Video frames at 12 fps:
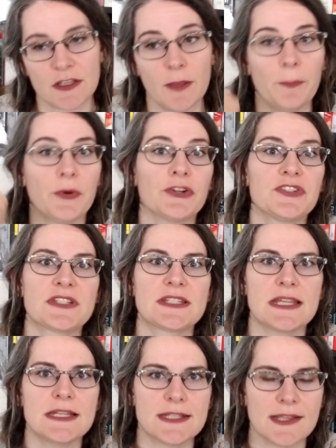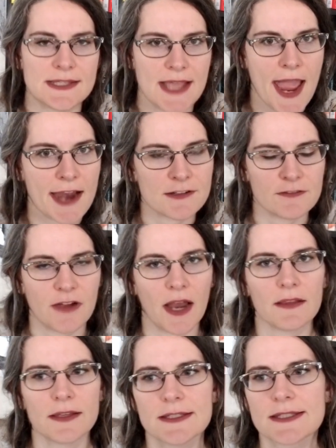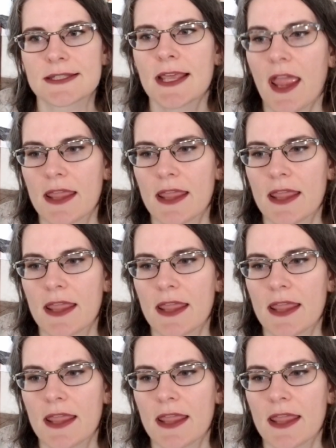it bursts into this act of violence.